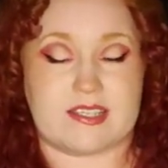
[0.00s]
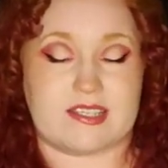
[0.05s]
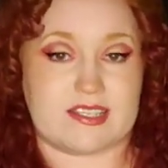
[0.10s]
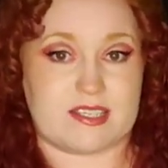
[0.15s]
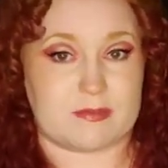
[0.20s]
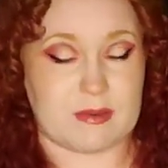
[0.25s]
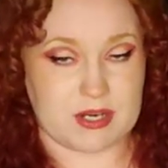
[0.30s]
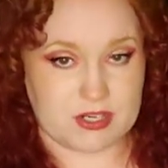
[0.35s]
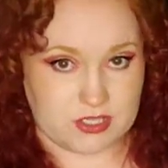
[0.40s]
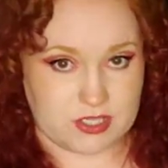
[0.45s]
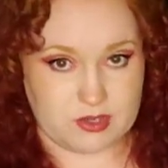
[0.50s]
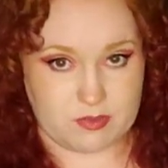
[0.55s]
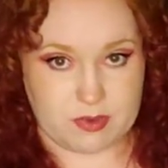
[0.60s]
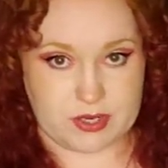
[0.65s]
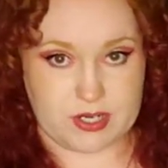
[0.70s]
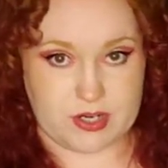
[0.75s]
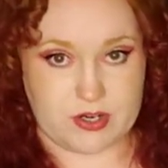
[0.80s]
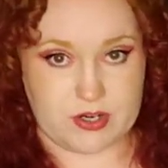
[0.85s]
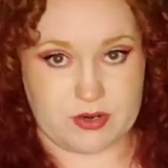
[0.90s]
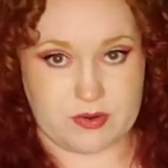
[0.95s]
especially
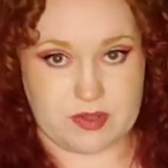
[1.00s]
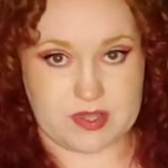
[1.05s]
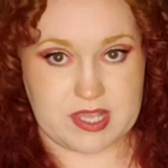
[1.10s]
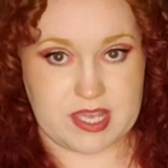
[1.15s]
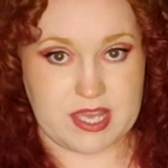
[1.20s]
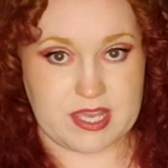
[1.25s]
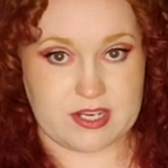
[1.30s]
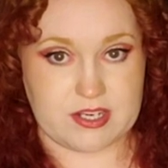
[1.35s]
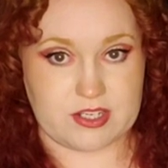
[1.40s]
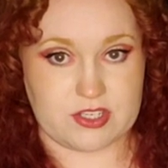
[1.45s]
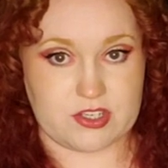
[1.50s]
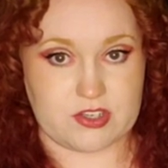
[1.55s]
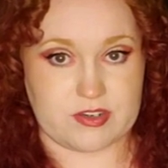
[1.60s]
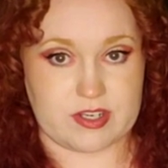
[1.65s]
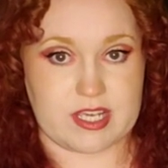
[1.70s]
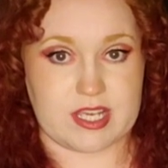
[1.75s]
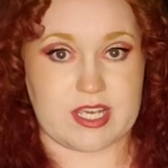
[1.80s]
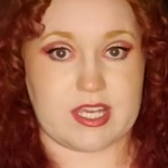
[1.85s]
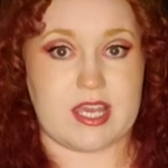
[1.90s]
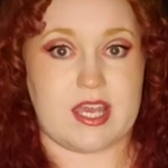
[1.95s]
when you're new in the
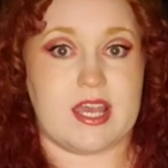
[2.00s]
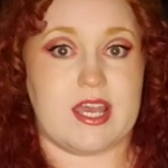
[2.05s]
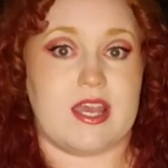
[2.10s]
industry